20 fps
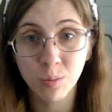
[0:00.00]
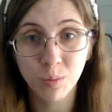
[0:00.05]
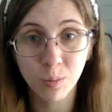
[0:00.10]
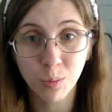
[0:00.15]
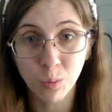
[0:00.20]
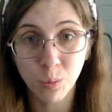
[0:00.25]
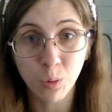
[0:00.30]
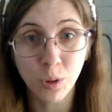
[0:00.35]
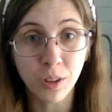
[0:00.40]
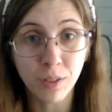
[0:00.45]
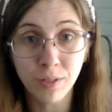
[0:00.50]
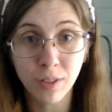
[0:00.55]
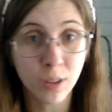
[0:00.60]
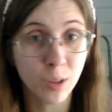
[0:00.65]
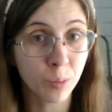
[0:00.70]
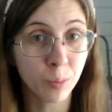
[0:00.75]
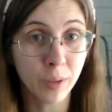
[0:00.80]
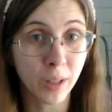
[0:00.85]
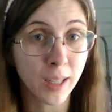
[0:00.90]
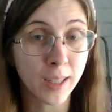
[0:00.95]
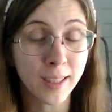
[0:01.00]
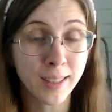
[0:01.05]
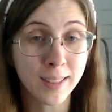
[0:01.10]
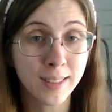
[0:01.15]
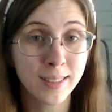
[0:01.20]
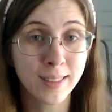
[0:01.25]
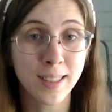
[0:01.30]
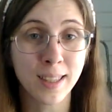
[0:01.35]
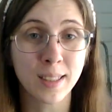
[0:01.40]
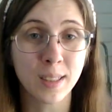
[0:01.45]
refill
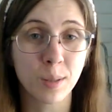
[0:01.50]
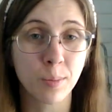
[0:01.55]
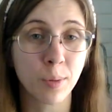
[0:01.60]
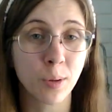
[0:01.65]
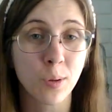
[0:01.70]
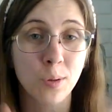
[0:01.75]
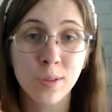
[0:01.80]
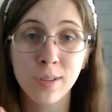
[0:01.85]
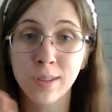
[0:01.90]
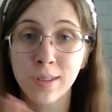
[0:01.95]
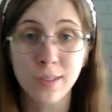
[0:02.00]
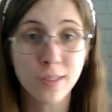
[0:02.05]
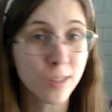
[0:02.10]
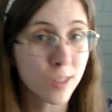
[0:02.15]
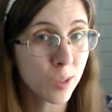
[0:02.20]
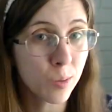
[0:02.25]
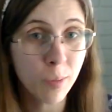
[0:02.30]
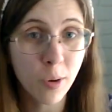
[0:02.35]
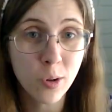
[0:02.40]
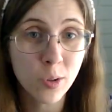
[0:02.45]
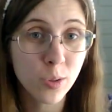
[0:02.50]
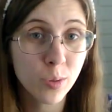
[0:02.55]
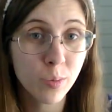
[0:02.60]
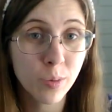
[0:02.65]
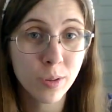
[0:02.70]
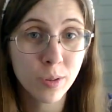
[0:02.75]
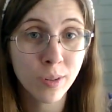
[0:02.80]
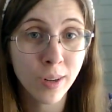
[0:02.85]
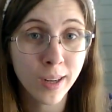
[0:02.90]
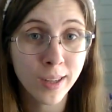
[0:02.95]
blades as opposed to a
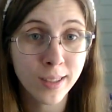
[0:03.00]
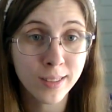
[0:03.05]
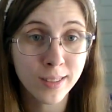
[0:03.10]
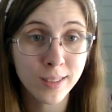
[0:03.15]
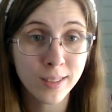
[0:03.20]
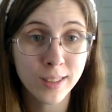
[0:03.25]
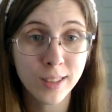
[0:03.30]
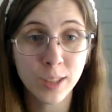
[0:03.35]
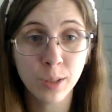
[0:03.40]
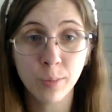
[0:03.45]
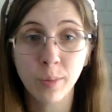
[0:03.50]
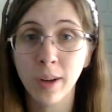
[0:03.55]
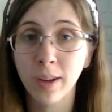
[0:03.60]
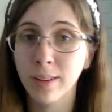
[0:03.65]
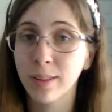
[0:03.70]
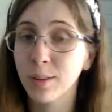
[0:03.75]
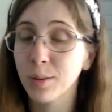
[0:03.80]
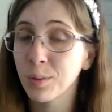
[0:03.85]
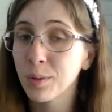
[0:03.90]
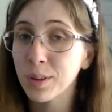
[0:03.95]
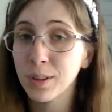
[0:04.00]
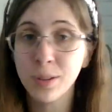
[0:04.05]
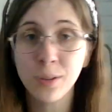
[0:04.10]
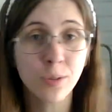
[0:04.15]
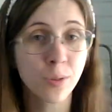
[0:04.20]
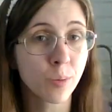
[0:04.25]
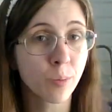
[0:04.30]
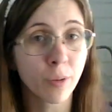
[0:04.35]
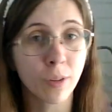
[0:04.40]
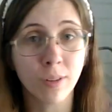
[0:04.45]
disposable razor each month,
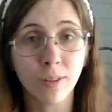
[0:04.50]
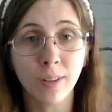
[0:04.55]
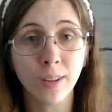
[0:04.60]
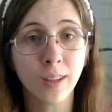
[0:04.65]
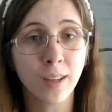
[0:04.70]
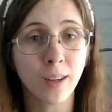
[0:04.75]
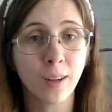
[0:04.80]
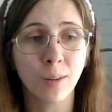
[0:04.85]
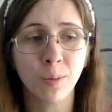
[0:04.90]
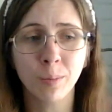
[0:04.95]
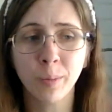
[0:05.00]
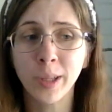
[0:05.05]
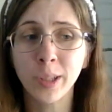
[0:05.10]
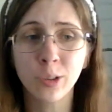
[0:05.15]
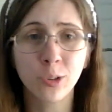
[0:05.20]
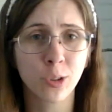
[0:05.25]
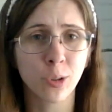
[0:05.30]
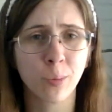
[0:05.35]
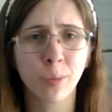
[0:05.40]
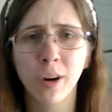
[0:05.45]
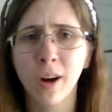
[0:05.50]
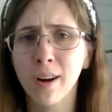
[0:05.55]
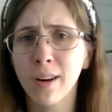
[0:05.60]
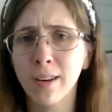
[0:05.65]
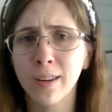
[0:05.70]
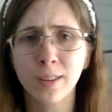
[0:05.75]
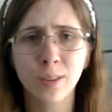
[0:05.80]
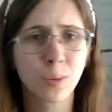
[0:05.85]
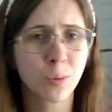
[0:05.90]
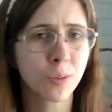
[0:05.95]
reusable, you know, menstrual
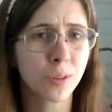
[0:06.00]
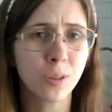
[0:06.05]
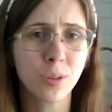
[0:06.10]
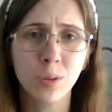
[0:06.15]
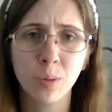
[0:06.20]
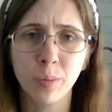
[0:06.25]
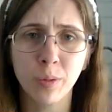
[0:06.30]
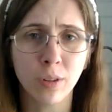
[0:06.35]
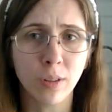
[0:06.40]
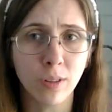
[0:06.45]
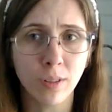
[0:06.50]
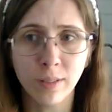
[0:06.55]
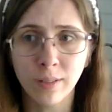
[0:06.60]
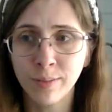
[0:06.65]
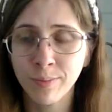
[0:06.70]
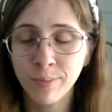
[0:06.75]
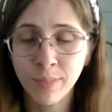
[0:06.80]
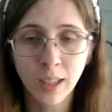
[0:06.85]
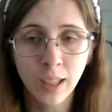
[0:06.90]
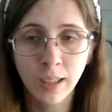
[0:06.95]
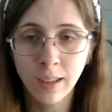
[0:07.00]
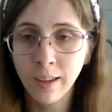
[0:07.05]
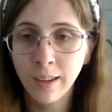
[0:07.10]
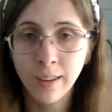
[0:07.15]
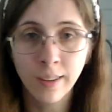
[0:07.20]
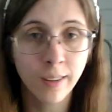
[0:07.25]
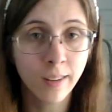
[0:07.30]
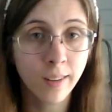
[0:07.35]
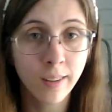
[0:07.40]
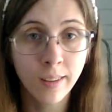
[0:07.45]
products, reusable,
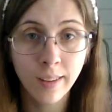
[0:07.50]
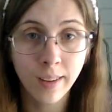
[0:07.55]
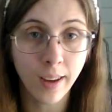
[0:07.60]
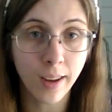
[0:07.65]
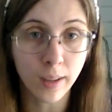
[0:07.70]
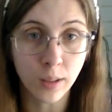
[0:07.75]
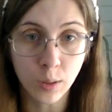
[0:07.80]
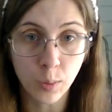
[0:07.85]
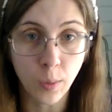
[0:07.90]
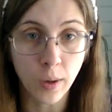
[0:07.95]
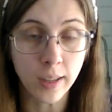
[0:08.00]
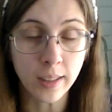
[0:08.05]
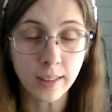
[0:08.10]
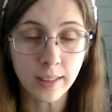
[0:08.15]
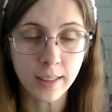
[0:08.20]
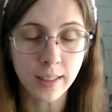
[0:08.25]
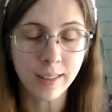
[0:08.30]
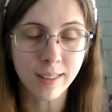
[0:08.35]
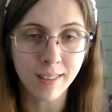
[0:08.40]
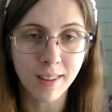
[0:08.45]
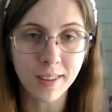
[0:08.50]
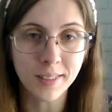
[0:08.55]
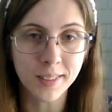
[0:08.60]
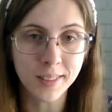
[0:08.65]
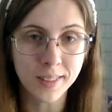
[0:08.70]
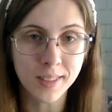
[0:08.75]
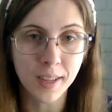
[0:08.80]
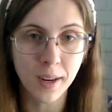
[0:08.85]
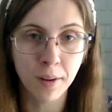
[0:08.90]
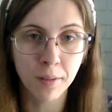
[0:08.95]
XYZ, lots of
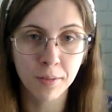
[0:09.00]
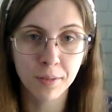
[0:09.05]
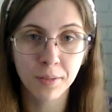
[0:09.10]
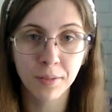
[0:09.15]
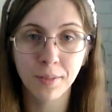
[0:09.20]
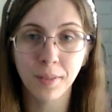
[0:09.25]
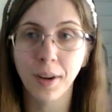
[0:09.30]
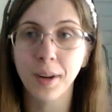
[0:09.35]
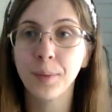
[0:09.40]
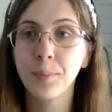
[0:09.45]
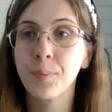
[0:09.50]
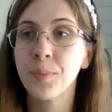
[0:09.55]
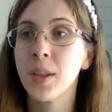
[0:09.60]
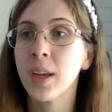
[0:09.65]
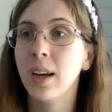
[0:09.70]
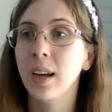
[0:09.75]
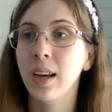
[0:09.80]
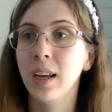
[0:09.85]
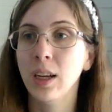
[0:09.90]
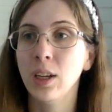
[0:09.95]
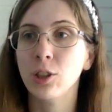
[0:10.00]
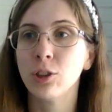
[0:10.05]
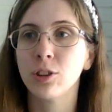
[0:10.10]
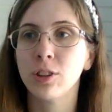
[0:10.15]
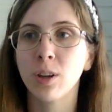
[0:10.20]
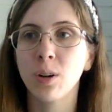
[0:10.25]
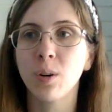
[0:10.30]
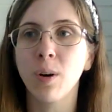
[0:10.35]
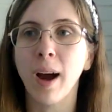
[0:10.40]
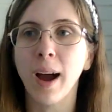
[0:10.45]
stuff, right?
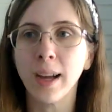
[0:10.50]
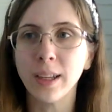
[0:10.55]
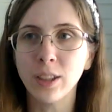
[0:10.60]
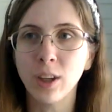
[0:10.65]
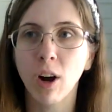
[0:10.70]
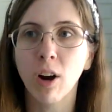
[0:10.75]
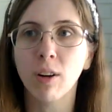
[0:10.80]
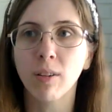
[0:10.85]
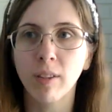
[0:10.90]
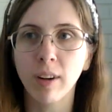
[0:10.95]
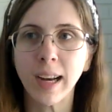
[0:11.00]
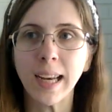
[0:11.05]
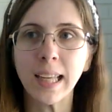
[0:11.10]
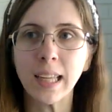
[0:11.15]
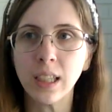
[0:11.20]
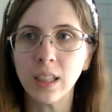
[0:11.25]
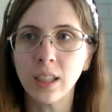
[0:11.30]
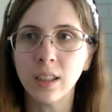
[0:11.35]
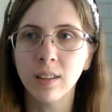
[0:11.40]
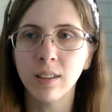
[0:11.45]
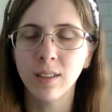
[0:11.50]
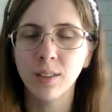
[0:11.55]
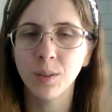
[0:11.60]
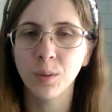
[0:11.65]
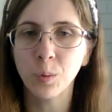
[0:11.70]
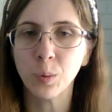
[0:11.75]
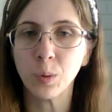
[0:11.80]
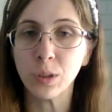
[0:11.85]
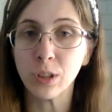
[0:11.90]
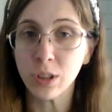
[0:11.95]
So I already
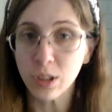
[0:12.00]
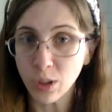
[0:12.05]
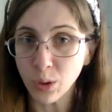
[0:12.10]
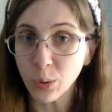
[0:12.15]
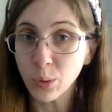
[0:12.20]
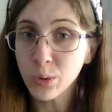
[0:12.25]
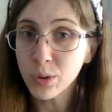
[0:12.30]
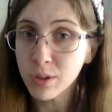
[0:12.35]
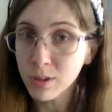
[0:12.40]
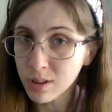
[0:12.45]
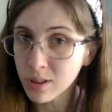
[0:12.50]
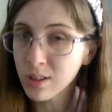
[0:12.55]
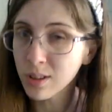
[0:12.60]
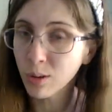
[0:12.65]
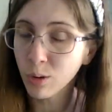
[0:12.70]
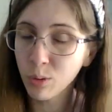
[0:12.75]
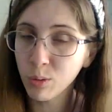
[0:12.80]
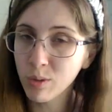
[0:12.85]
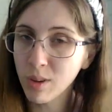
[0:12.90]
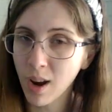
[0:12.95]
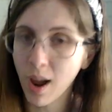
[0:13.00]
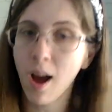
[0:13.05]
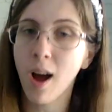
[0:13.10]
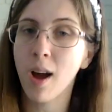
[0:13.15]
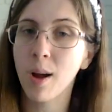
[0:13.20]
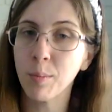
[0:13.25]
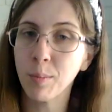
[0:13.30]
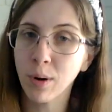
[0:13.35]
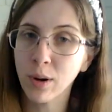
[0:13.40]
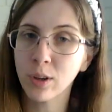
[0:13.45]
was used to
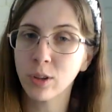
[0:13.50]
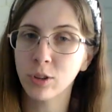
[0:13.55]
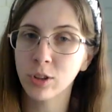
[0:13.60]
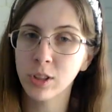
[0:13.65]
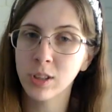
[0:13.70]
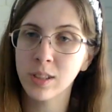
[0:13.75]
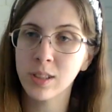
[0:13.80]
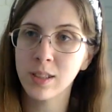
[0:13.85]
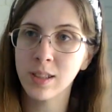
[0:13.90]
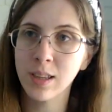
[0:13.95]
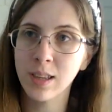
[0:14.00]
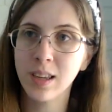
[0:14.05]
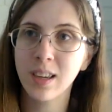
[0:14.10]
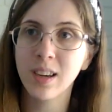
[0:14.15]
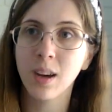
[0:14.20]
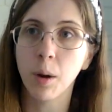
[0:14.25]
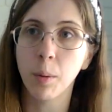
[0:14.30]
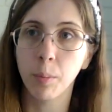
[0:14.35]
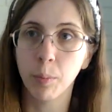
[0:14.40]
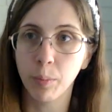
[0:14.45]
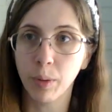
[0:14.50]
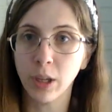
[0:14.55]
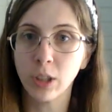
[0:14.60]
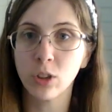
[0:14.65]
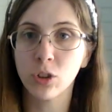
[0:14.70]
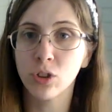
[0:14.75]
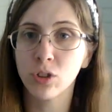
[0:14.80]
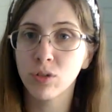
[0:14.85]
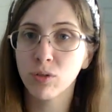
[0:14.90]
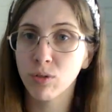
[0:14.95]
not purchasing a
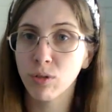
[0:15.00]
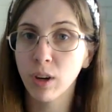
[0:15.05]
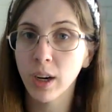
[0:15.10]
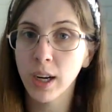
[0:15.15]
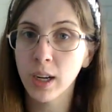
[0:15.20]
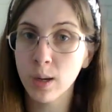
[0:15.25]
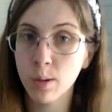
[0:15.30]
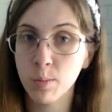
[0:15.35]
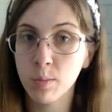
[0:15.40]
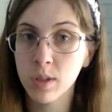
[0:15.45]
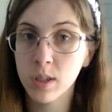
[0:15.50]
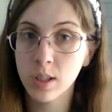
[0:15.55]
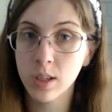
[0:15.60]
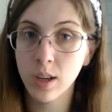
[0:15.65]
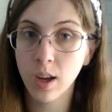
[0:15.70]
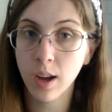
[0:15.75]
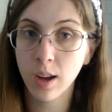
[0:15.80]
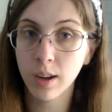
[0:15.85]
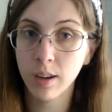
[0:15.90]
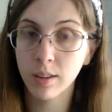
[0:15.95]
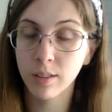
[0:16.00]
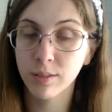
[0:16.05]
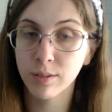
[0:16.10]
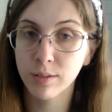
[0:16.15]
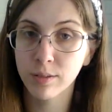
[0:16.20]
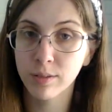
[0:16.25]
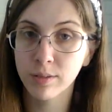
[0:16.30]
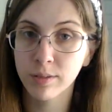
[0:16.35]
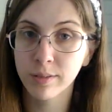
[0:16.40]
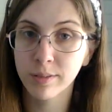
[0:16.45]
bunch of random
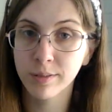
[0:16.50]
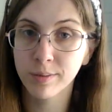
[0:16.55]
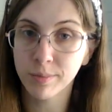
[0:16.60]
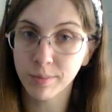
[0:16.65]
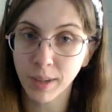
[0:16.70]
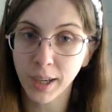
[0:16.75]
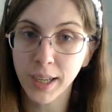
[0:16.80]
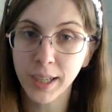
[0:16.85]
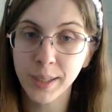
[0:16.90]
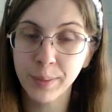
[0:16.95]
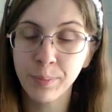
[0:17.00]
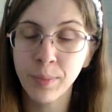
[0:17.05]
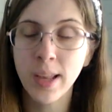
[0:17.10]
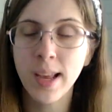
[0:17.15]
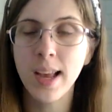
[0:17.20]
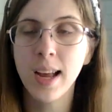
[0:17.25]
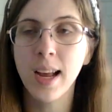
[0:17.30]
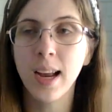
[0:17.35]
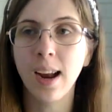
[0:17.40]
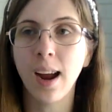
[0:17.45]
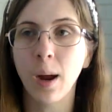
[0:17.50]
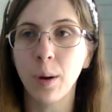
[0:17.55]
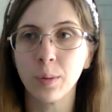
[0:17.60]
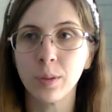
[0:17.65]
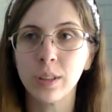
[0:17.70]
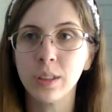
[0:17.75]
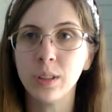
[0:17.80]
stuff, right? I was